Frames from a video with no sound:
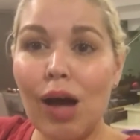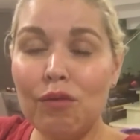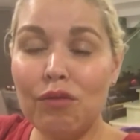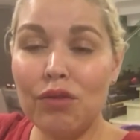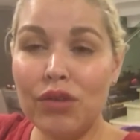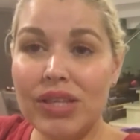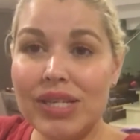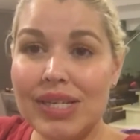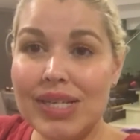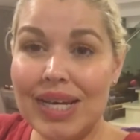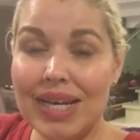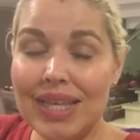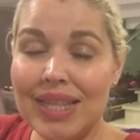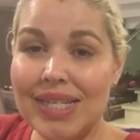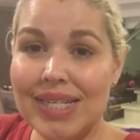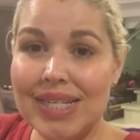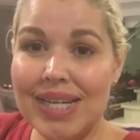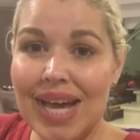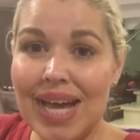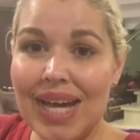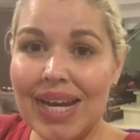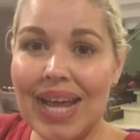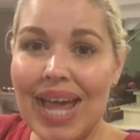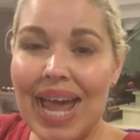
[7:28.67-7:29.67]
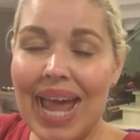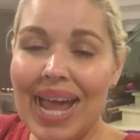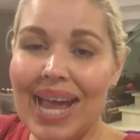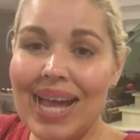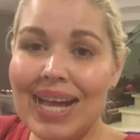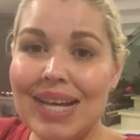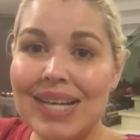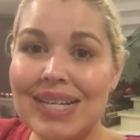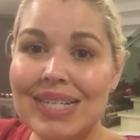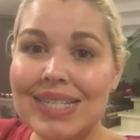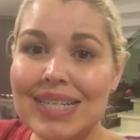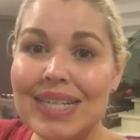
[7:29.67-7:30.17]
for the Day of the Dead,
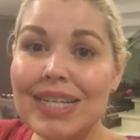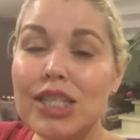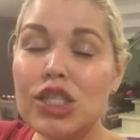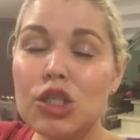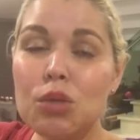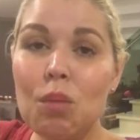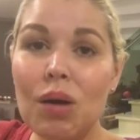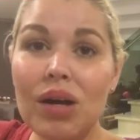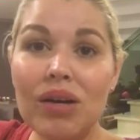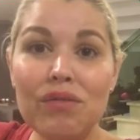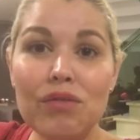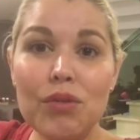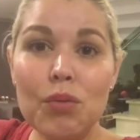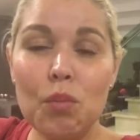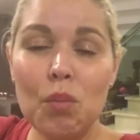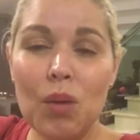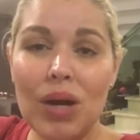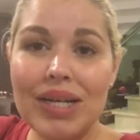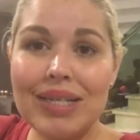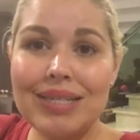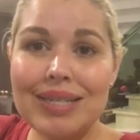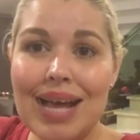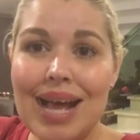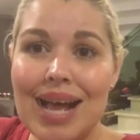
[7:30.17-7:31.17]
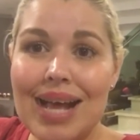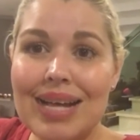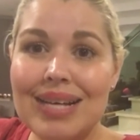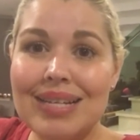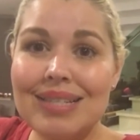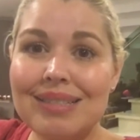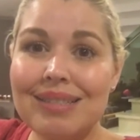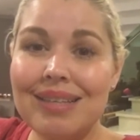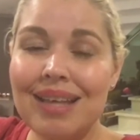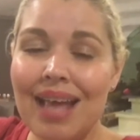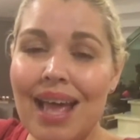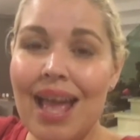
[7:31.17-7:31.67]
and each one of them went
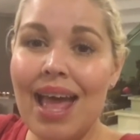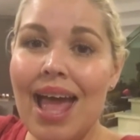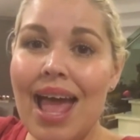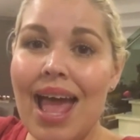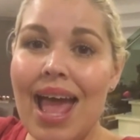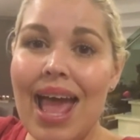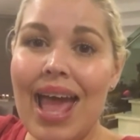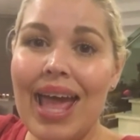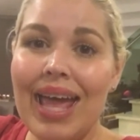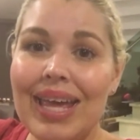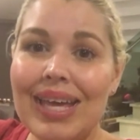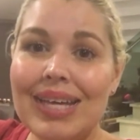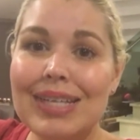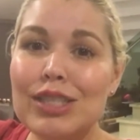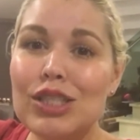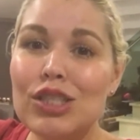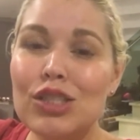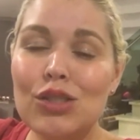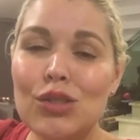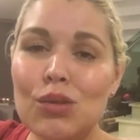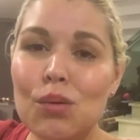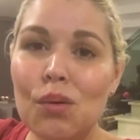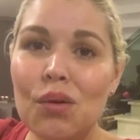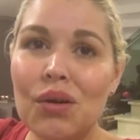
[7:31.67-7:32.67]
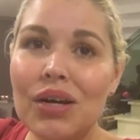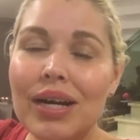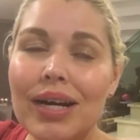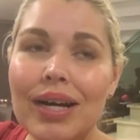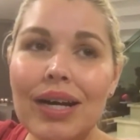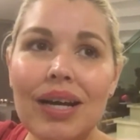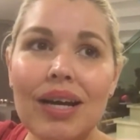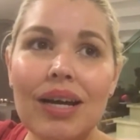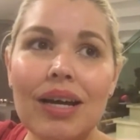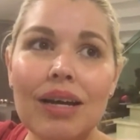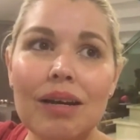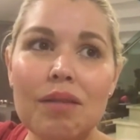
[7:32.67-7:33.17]
as a
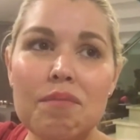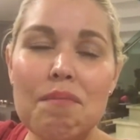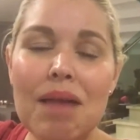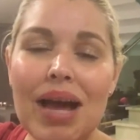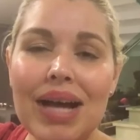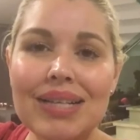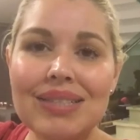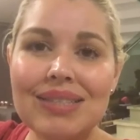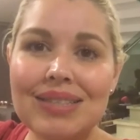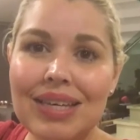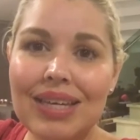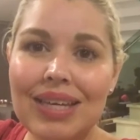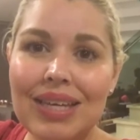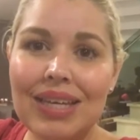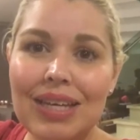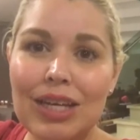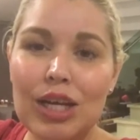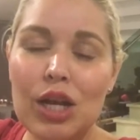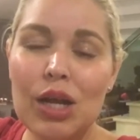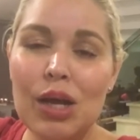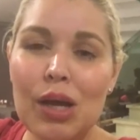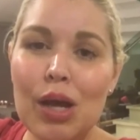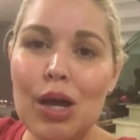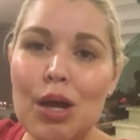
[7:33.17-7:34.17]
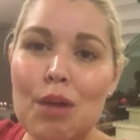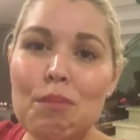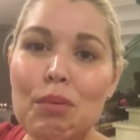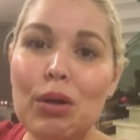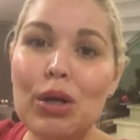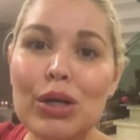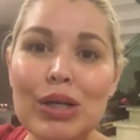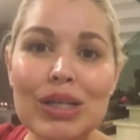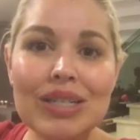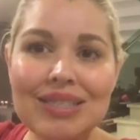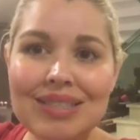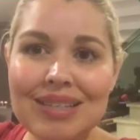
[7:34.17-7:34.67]
historic Mexican
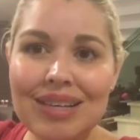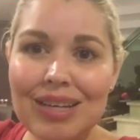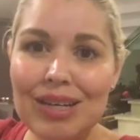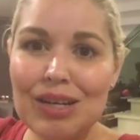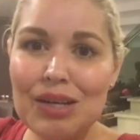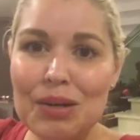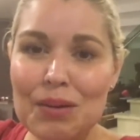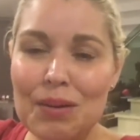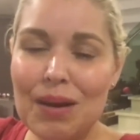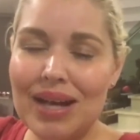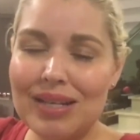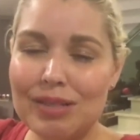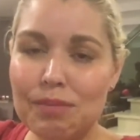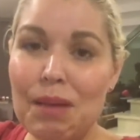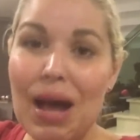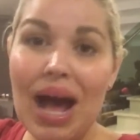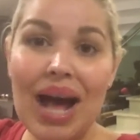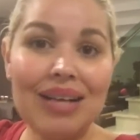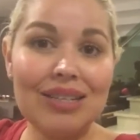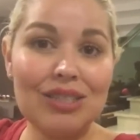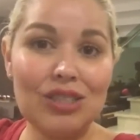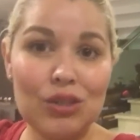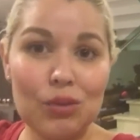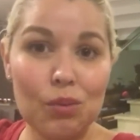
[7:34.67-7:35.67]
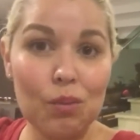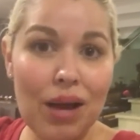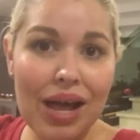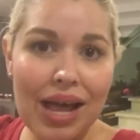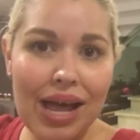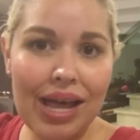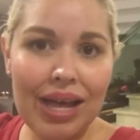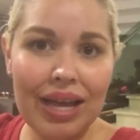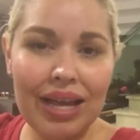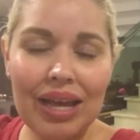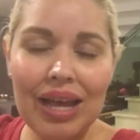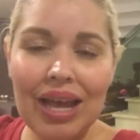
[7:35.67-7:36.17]
person who has passed
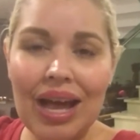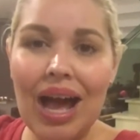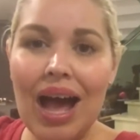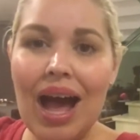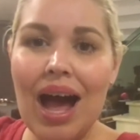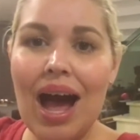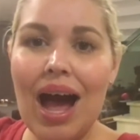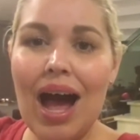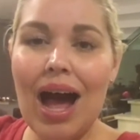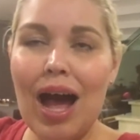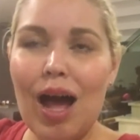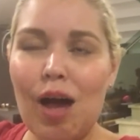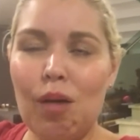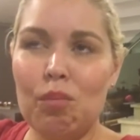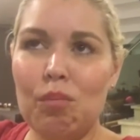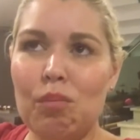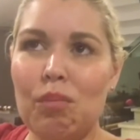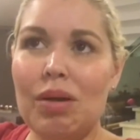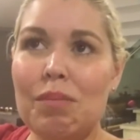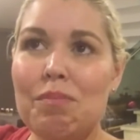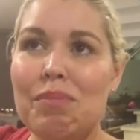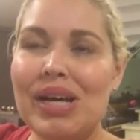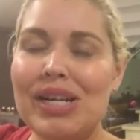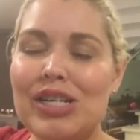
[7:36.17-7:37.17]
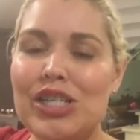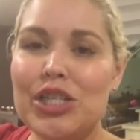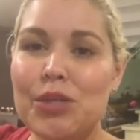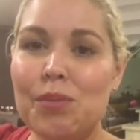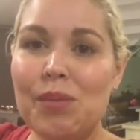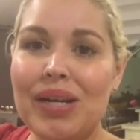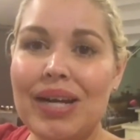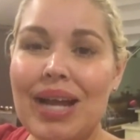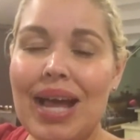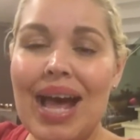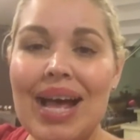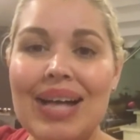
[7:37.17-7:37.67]
away. Benji
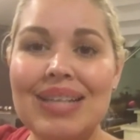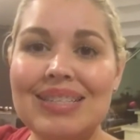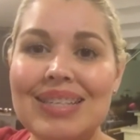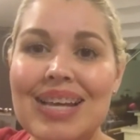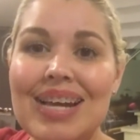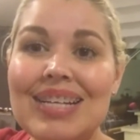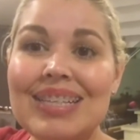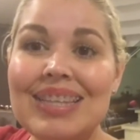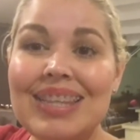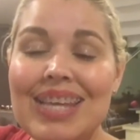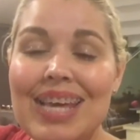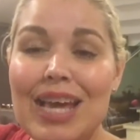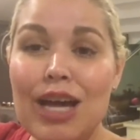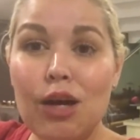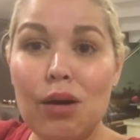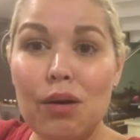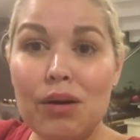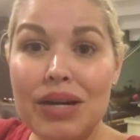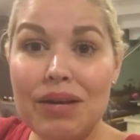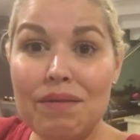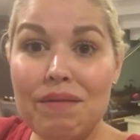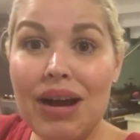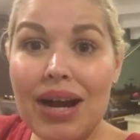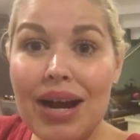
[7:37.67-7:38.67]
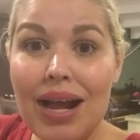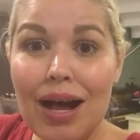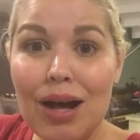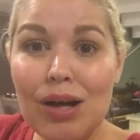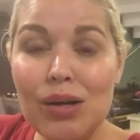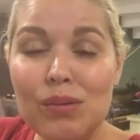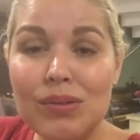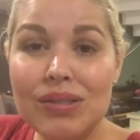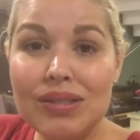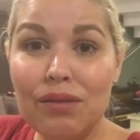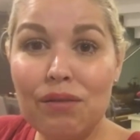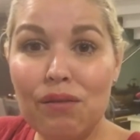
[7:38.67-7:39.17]
went as Diego Rivera,
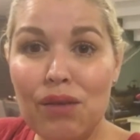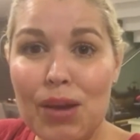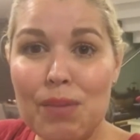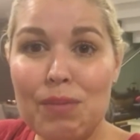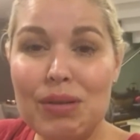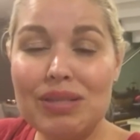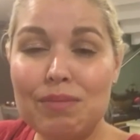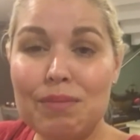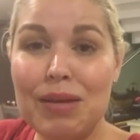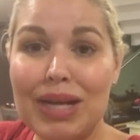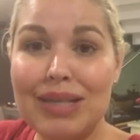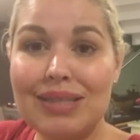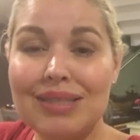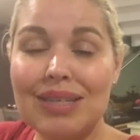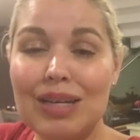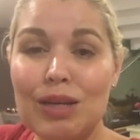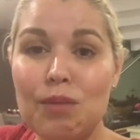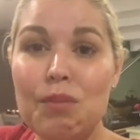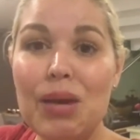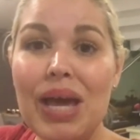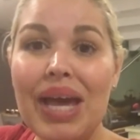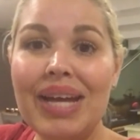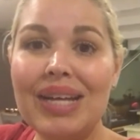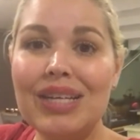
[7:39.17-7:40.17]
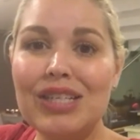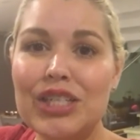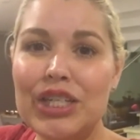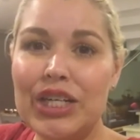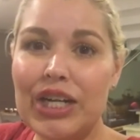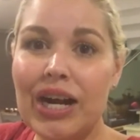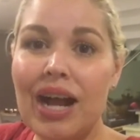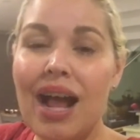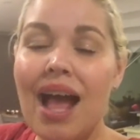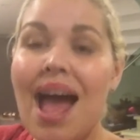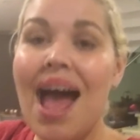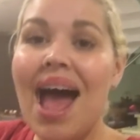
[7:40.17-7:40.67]
who was a famous Mexican
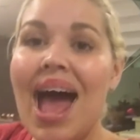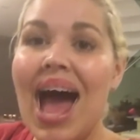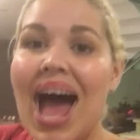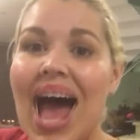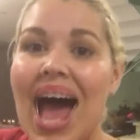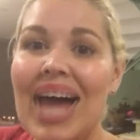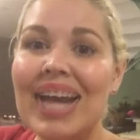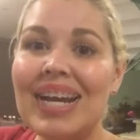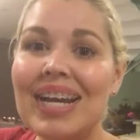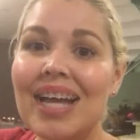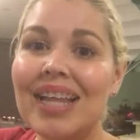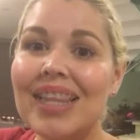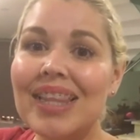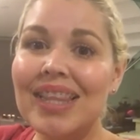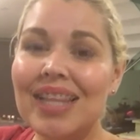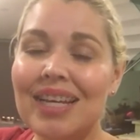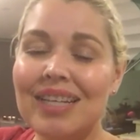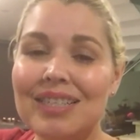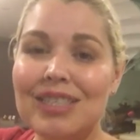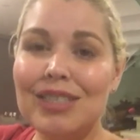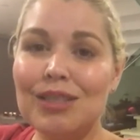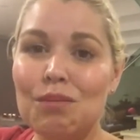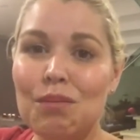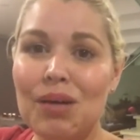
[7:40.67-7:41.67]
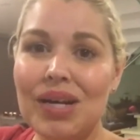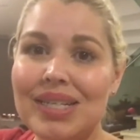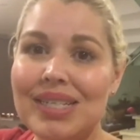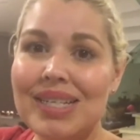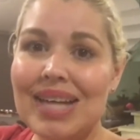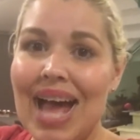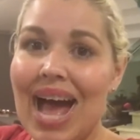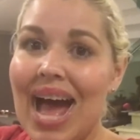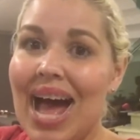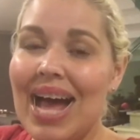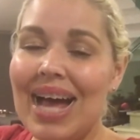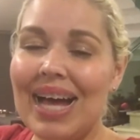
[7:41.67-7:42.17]
painter, and Londyn went
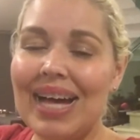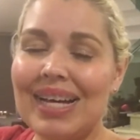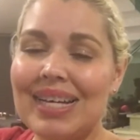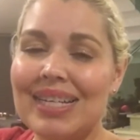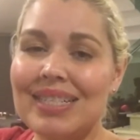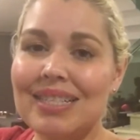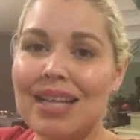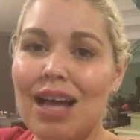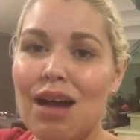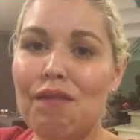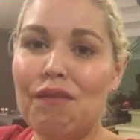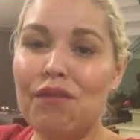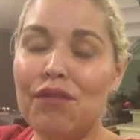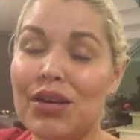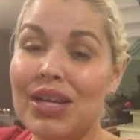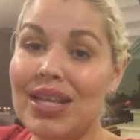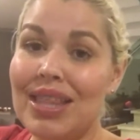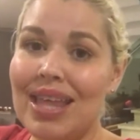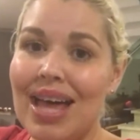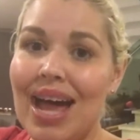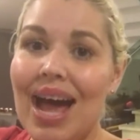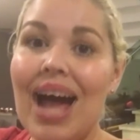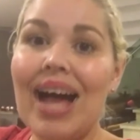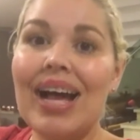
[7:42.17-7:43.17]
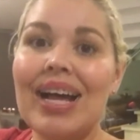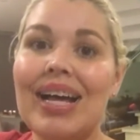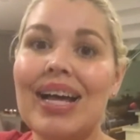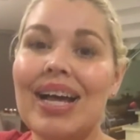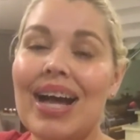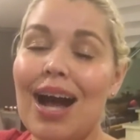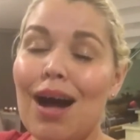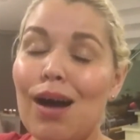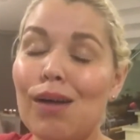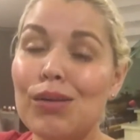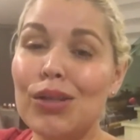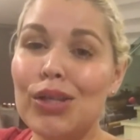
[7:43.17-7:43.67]
as Frida
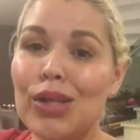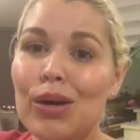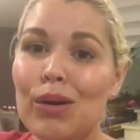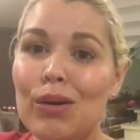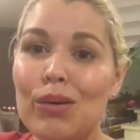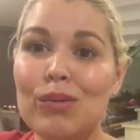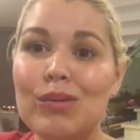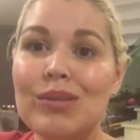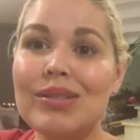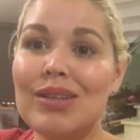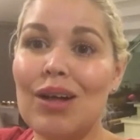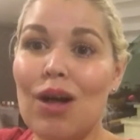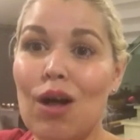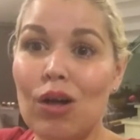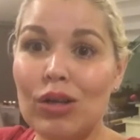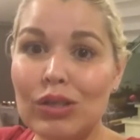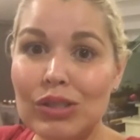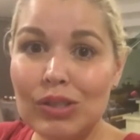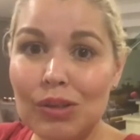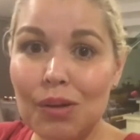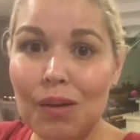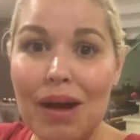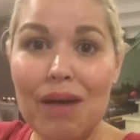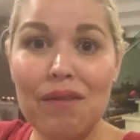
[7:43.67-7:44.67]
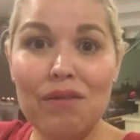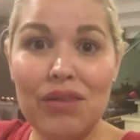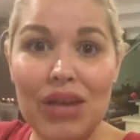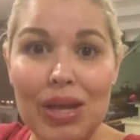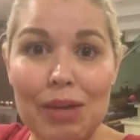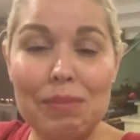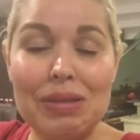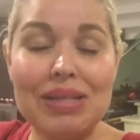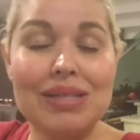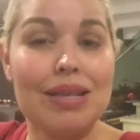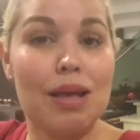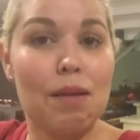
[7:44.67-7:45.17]
Kahlo, who is also a
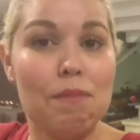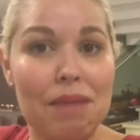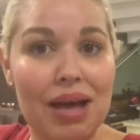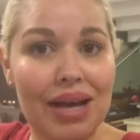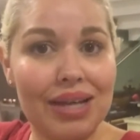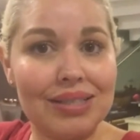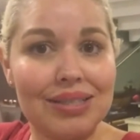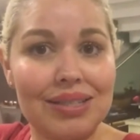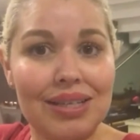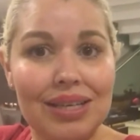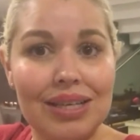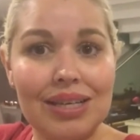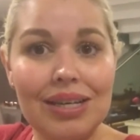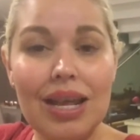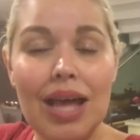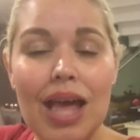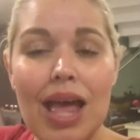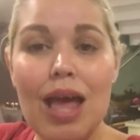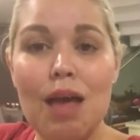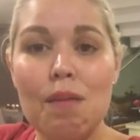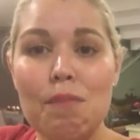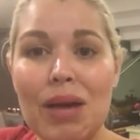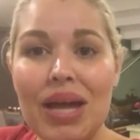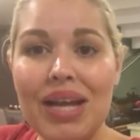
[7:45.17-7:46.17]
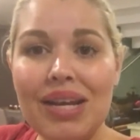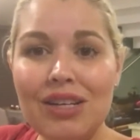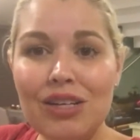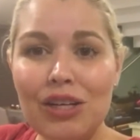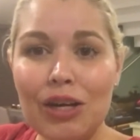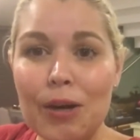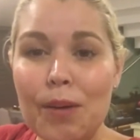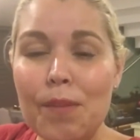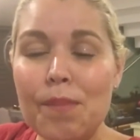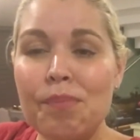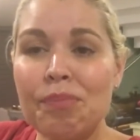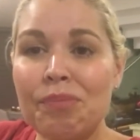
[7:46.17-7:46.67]
famous Mexican
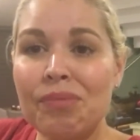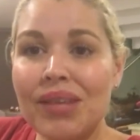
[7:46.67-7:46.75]
painter.